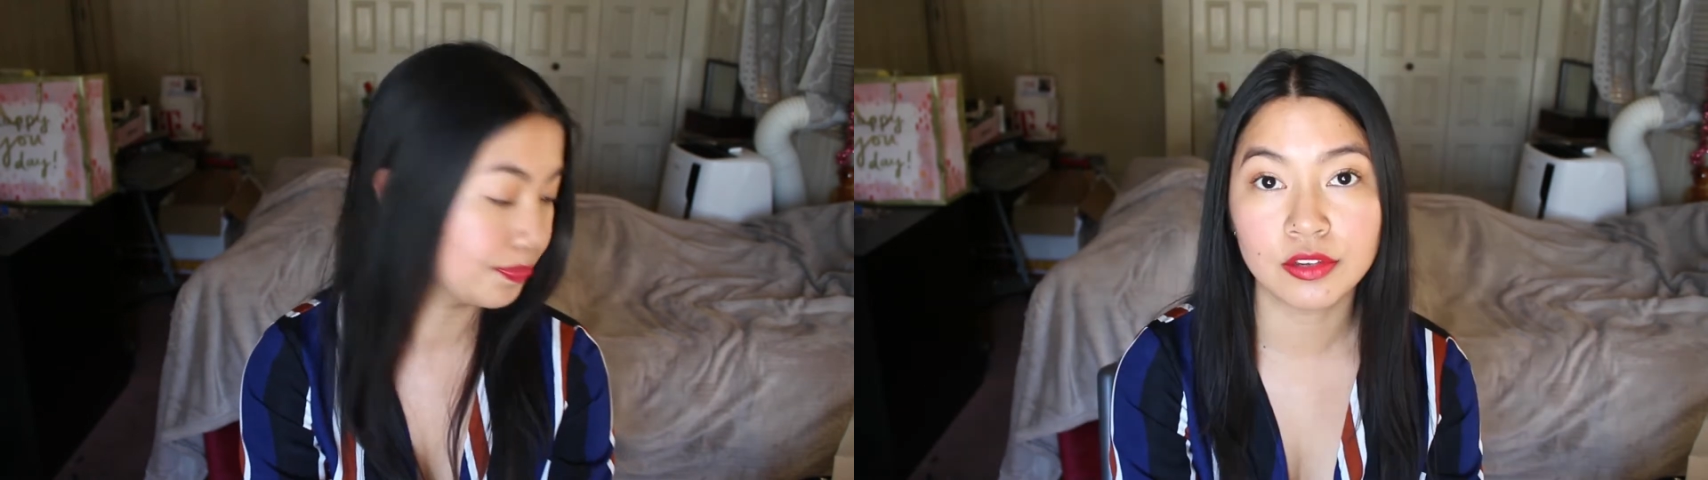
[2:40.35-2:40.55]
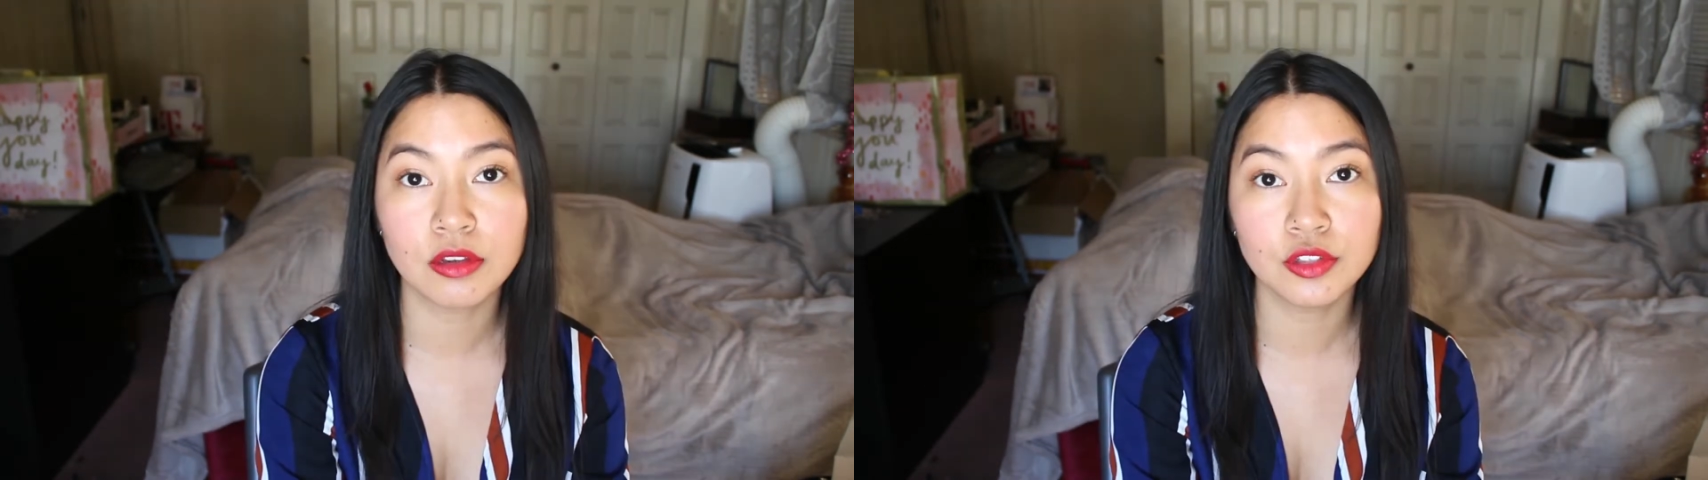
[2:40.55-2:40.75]

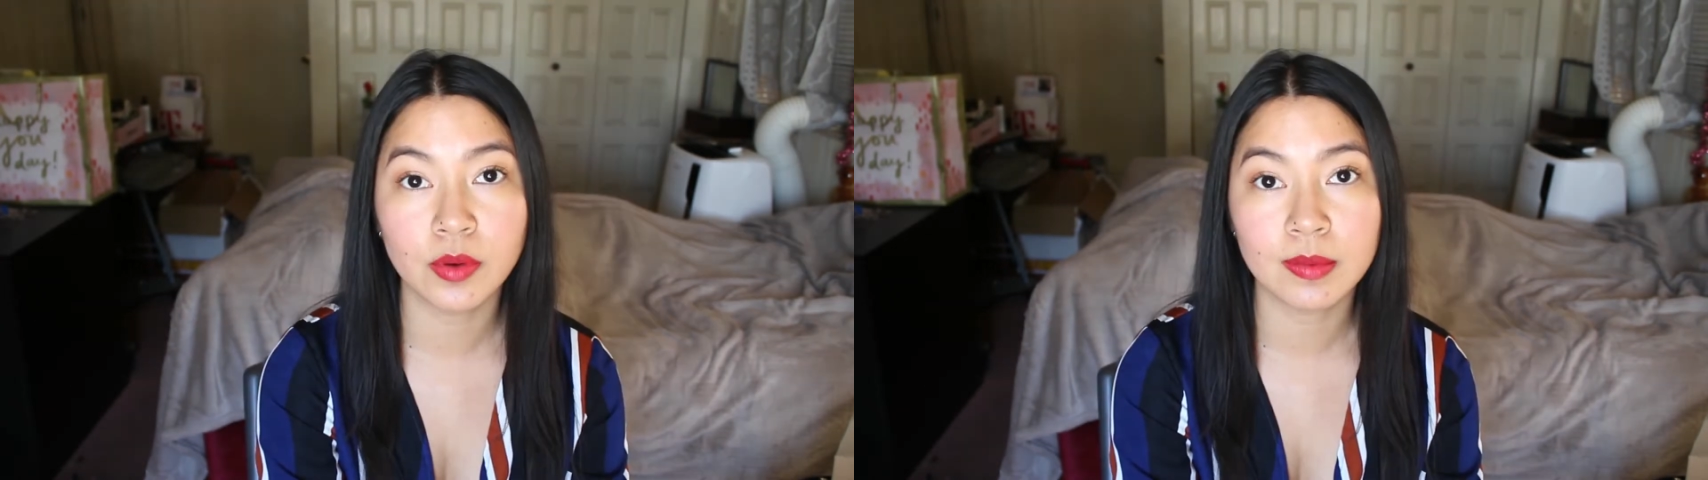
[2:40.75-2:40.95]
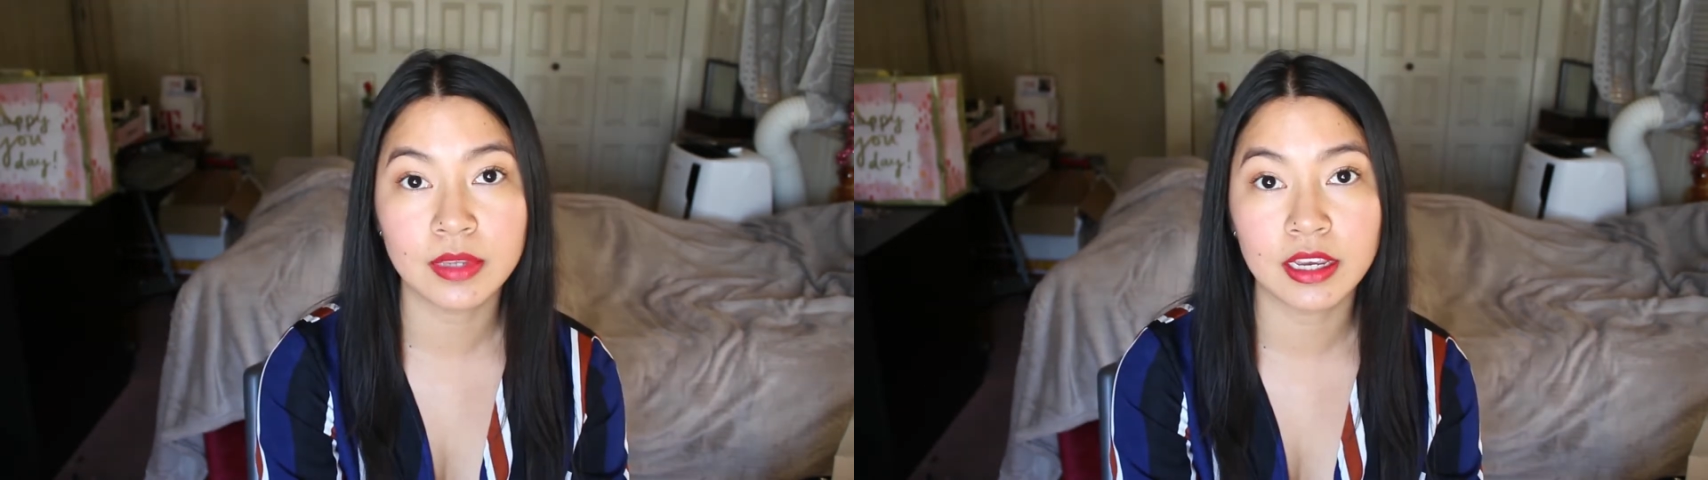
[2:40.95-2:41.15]
There's also
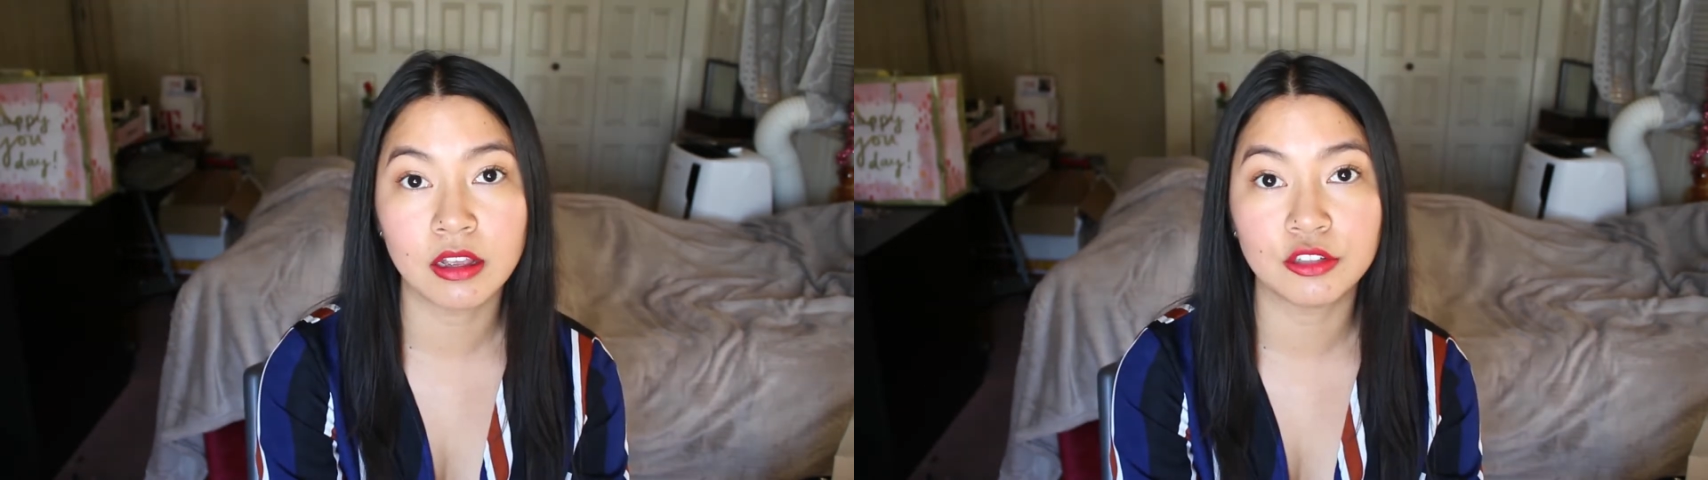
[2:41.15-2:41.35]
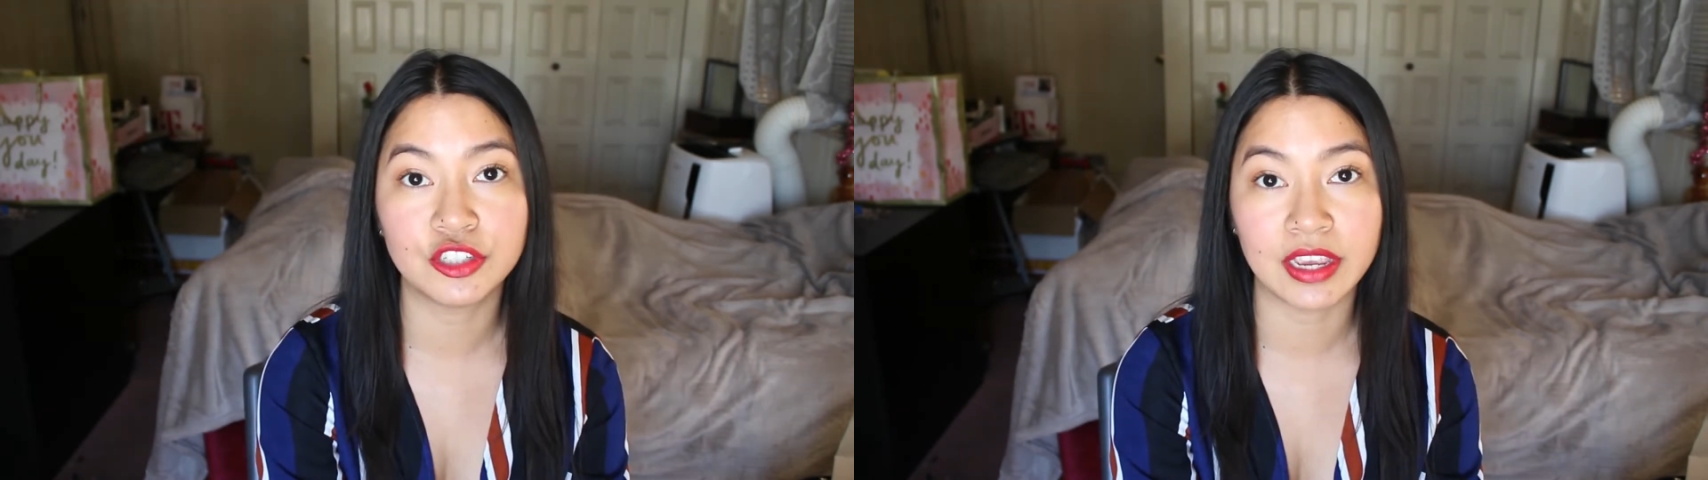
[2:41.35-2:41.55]
a website
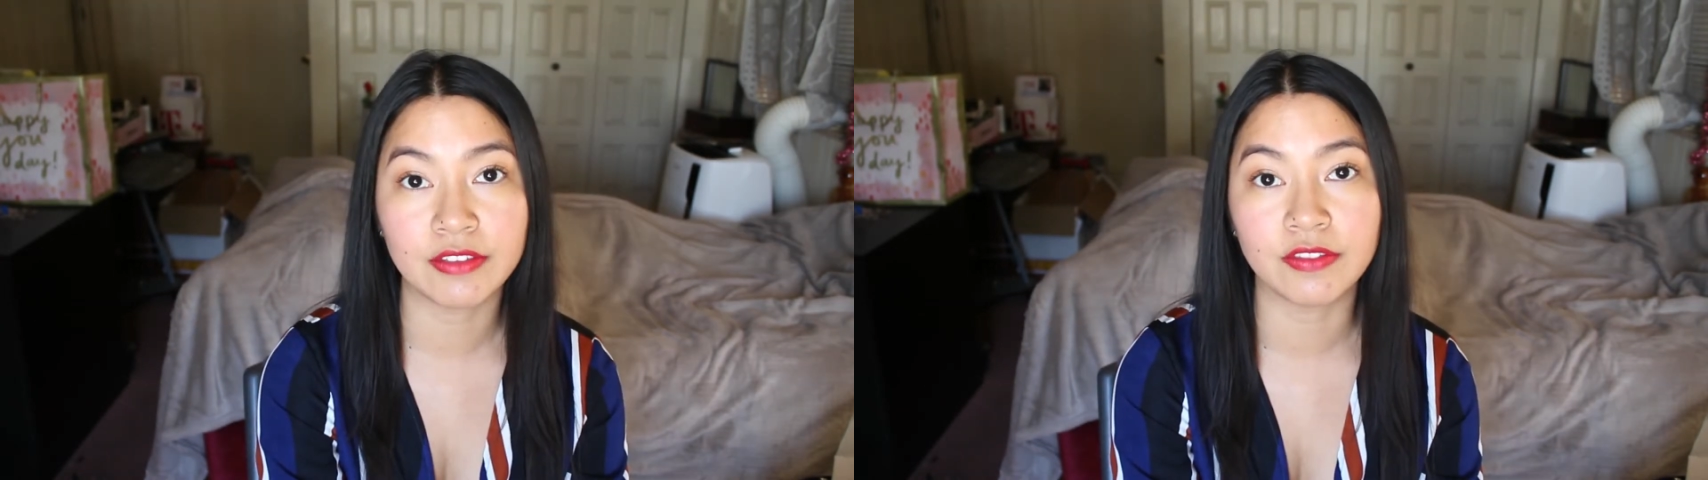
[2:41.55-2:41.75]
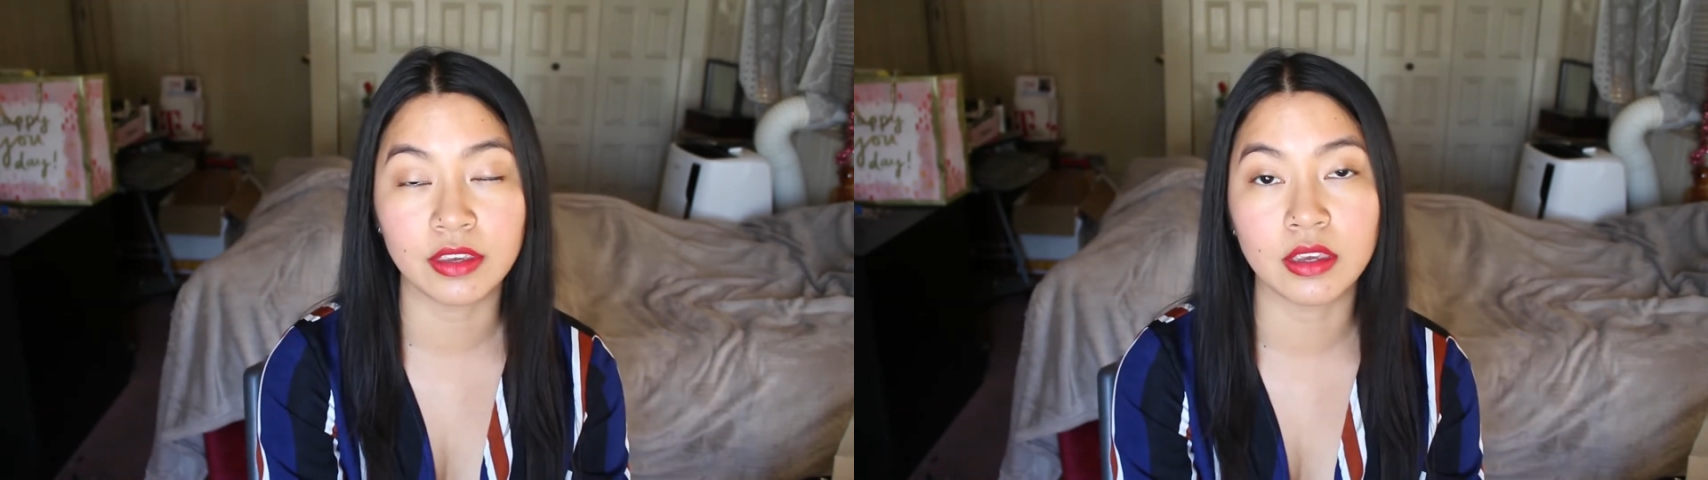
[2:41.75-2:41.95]
called
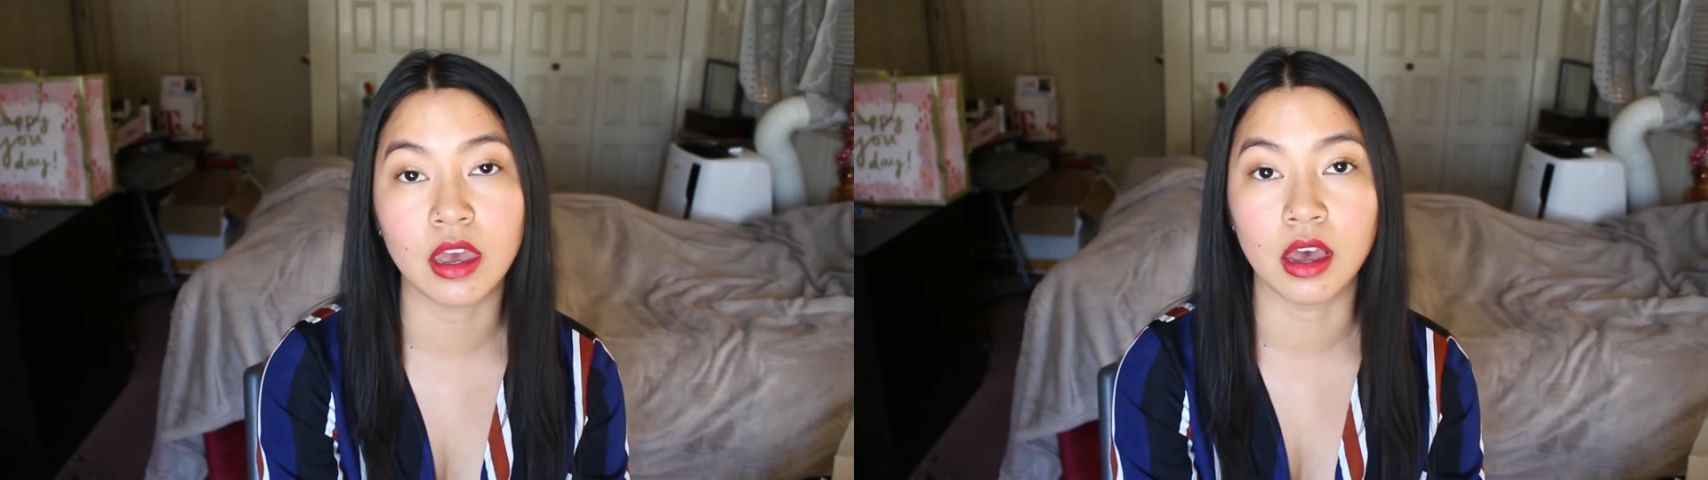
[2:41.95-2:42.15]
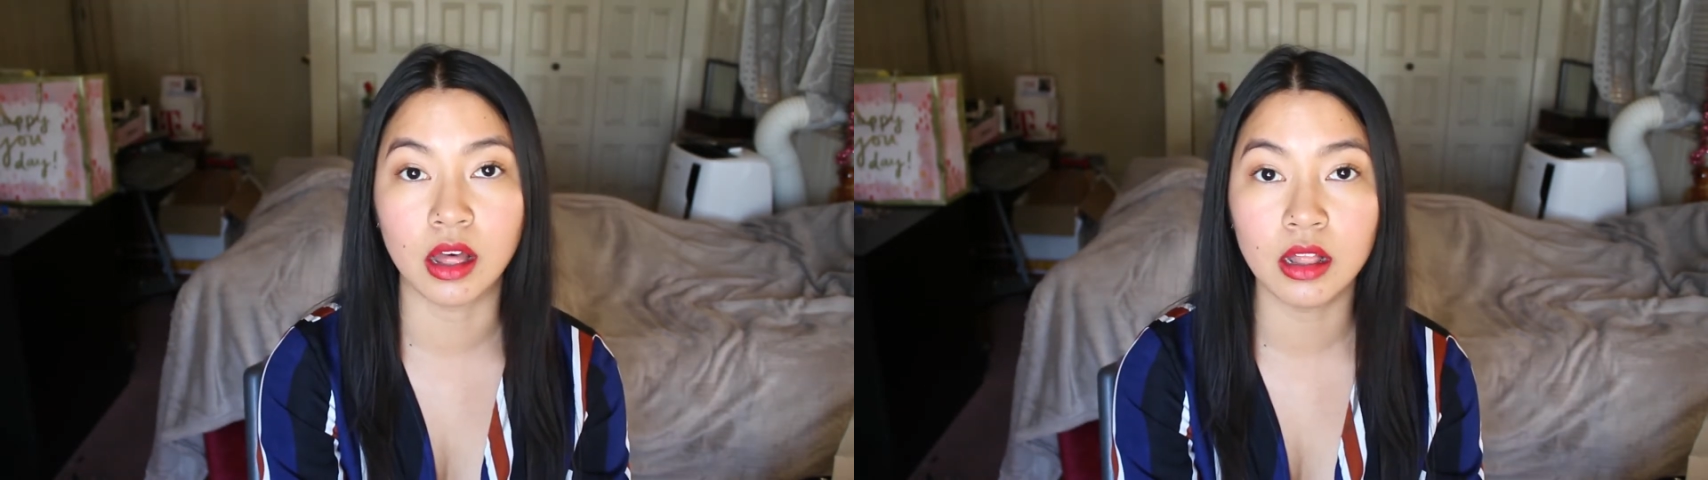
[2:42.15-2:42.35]

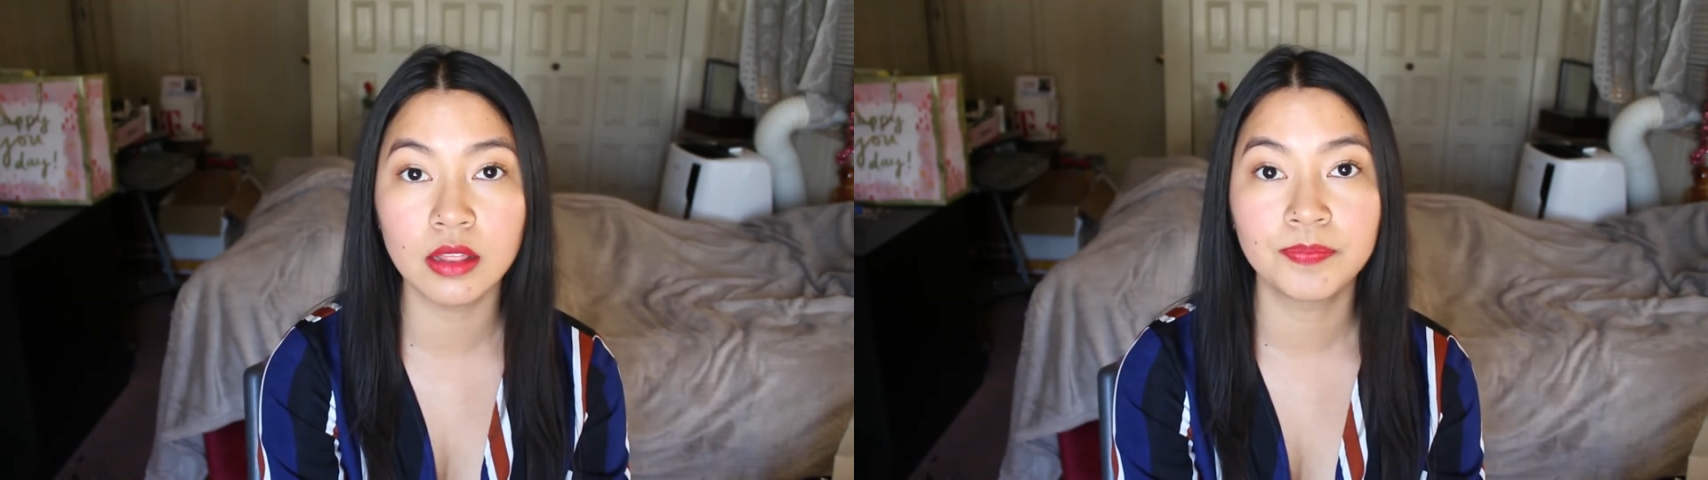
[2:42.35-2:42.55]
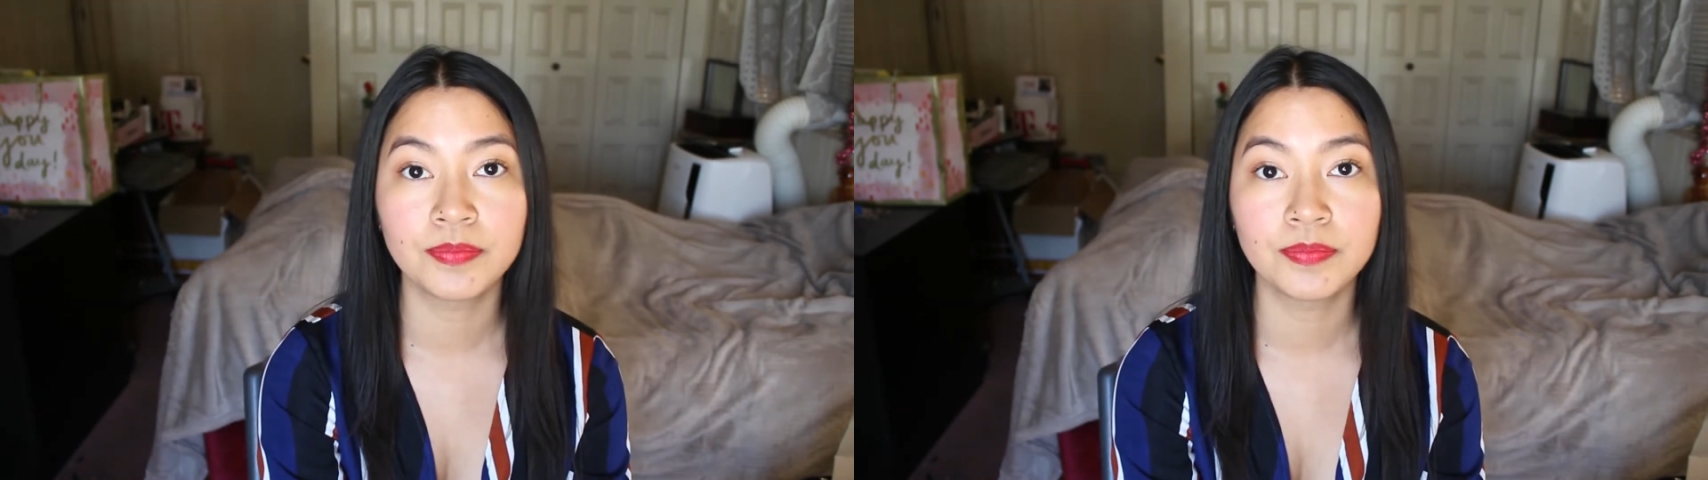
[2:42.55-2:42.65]
JVL,